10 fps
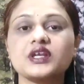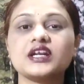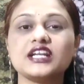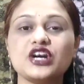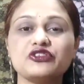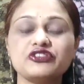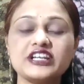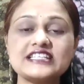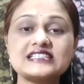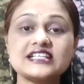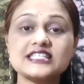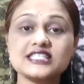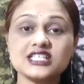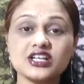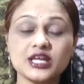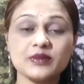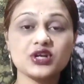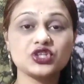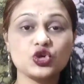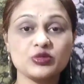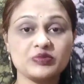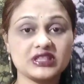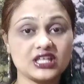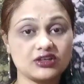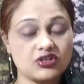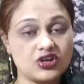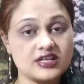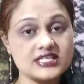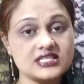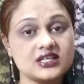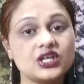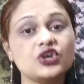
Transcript: Now friends, let's talk about the homeopathic cause.